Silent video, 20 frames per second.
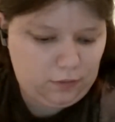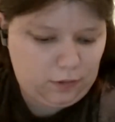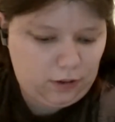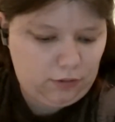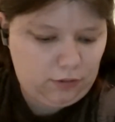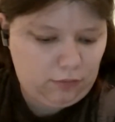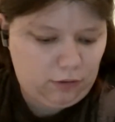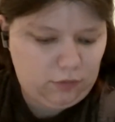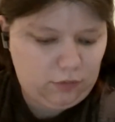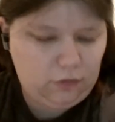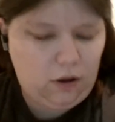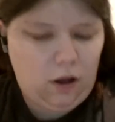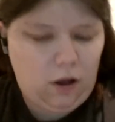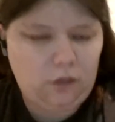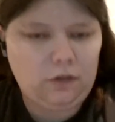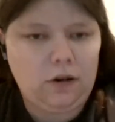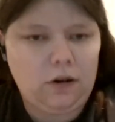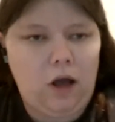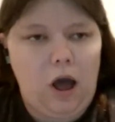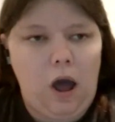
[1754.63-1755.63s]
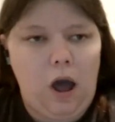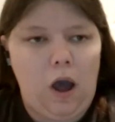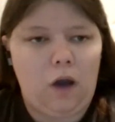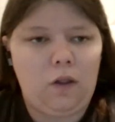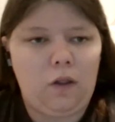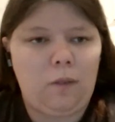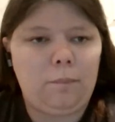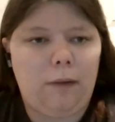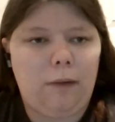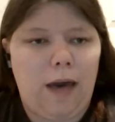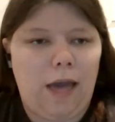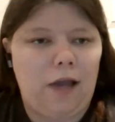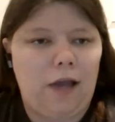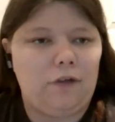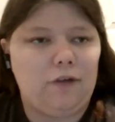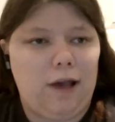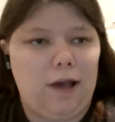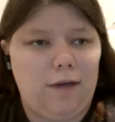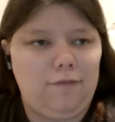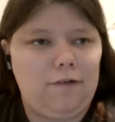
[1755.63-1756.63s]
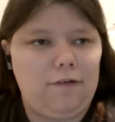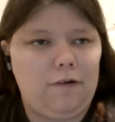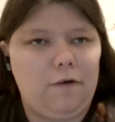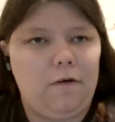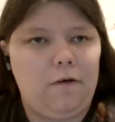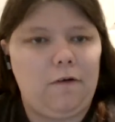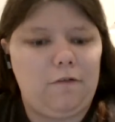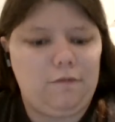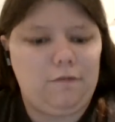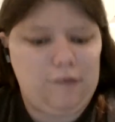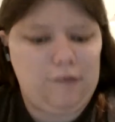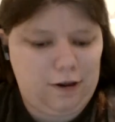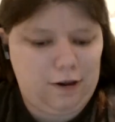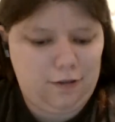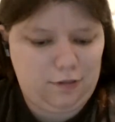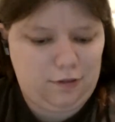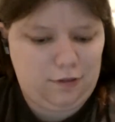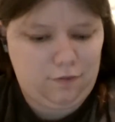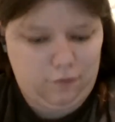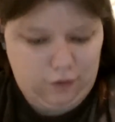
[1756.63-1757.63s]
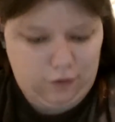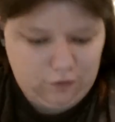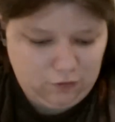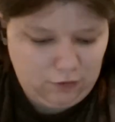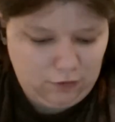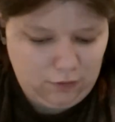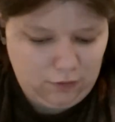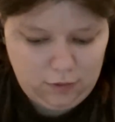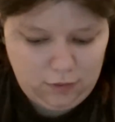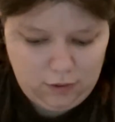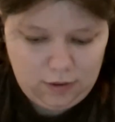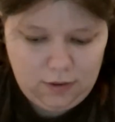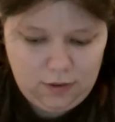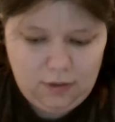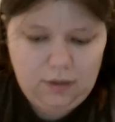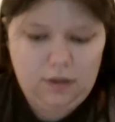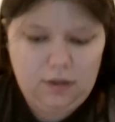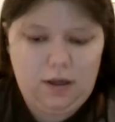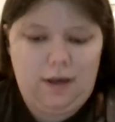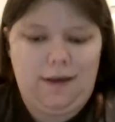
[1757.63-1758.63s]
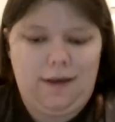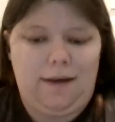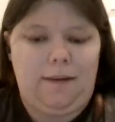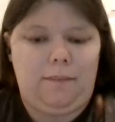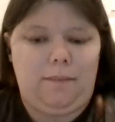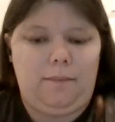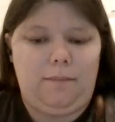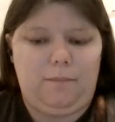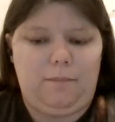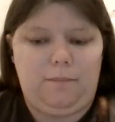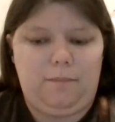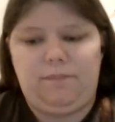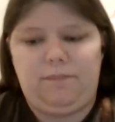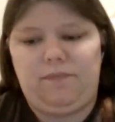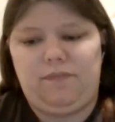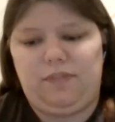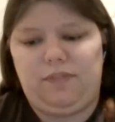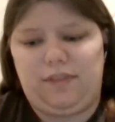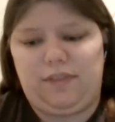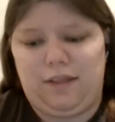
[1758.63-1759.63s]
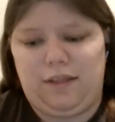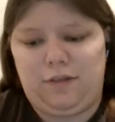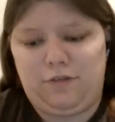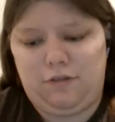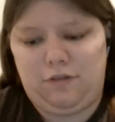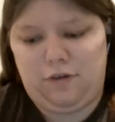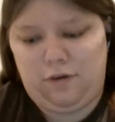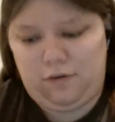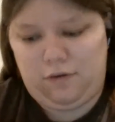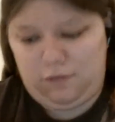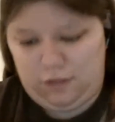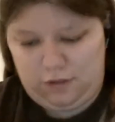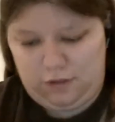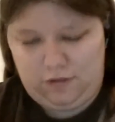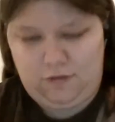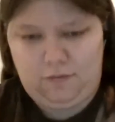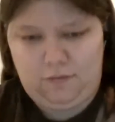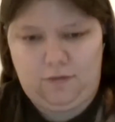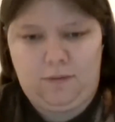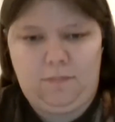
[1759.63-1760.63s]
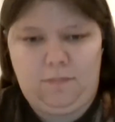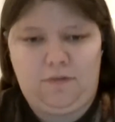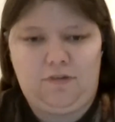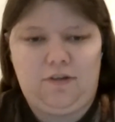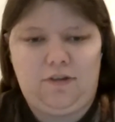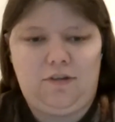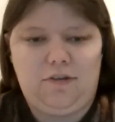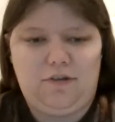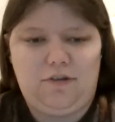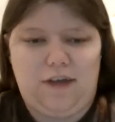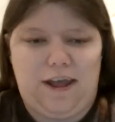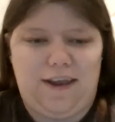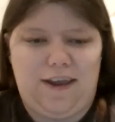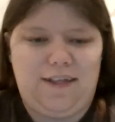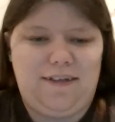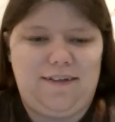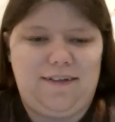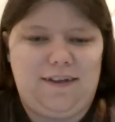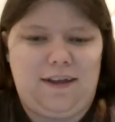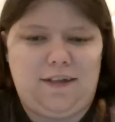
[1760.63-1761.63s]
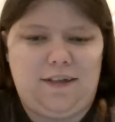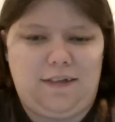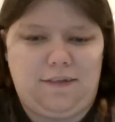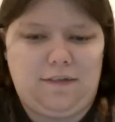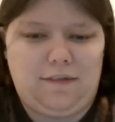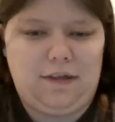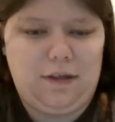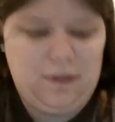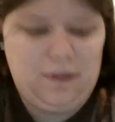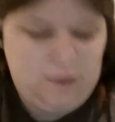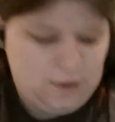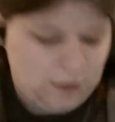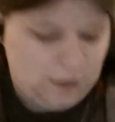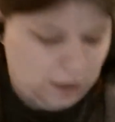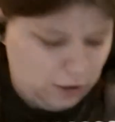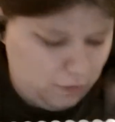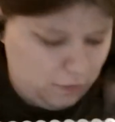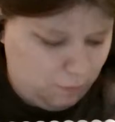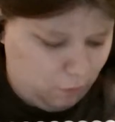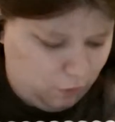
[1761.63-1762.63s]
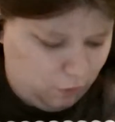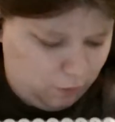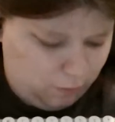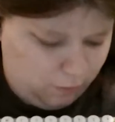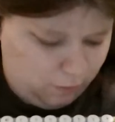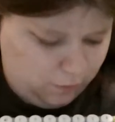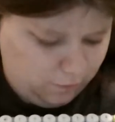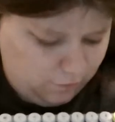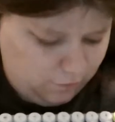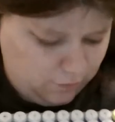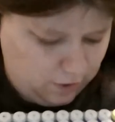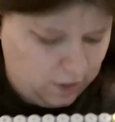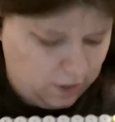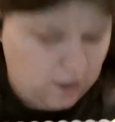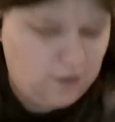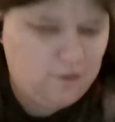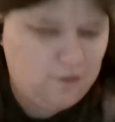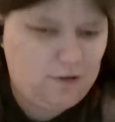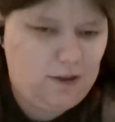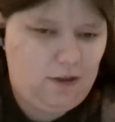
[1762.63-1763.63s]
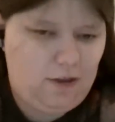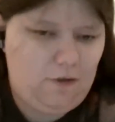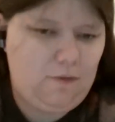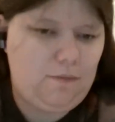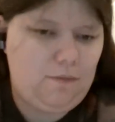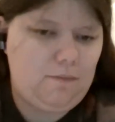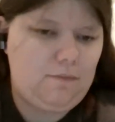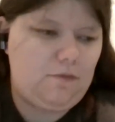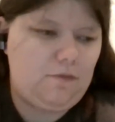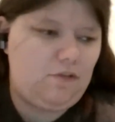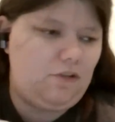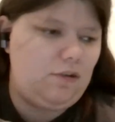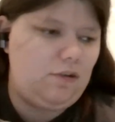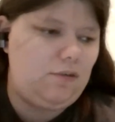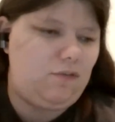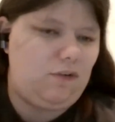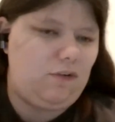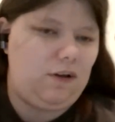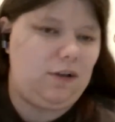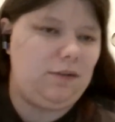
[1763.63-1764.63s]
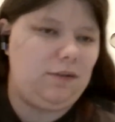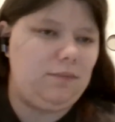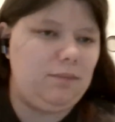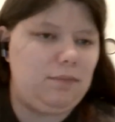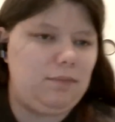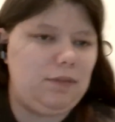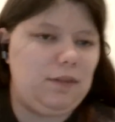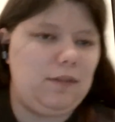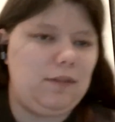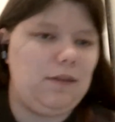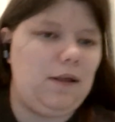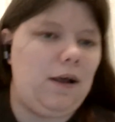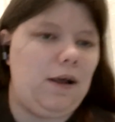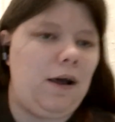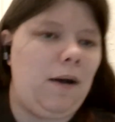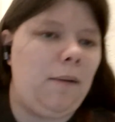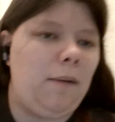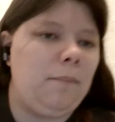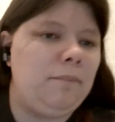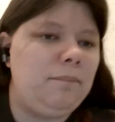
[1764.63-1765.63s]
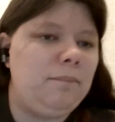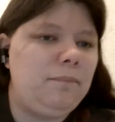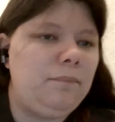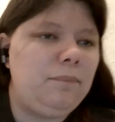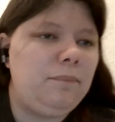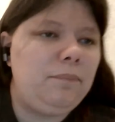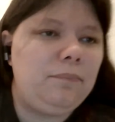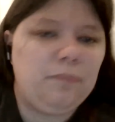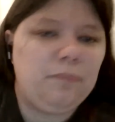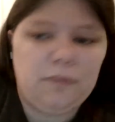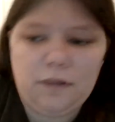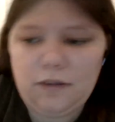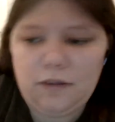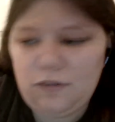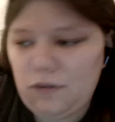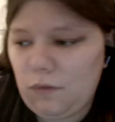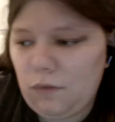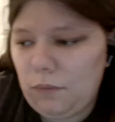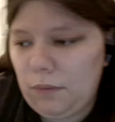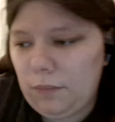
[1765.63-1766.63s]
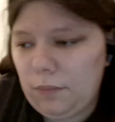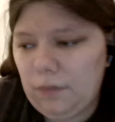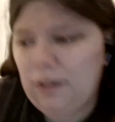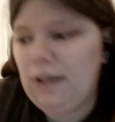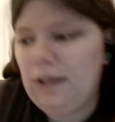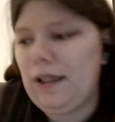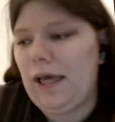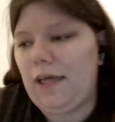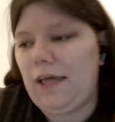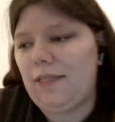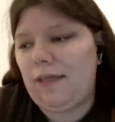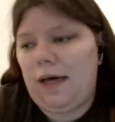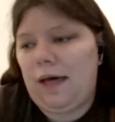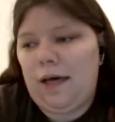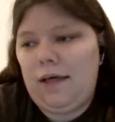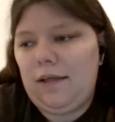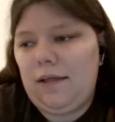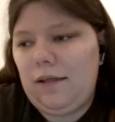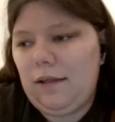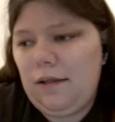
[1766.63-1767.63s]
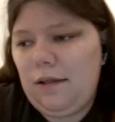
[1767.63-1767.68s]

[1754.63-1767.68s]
That's why it's called an autobiographical fantasy fiction. Um, so this is what I'm using to write it, and I love it. It's portable. It's cute. It's just fun. Um, so we really like that.